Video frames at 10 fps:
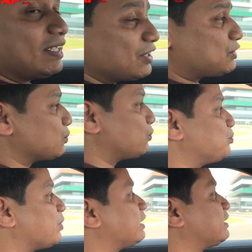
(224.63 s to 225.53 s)
It is so
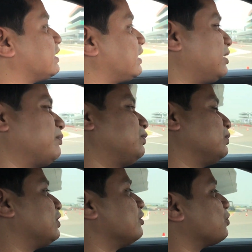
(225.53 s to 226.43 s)
good, but uh,
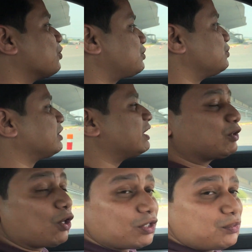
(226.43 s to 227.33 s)
of course, you can get
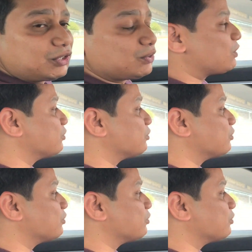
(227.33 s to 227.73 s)
cocky with your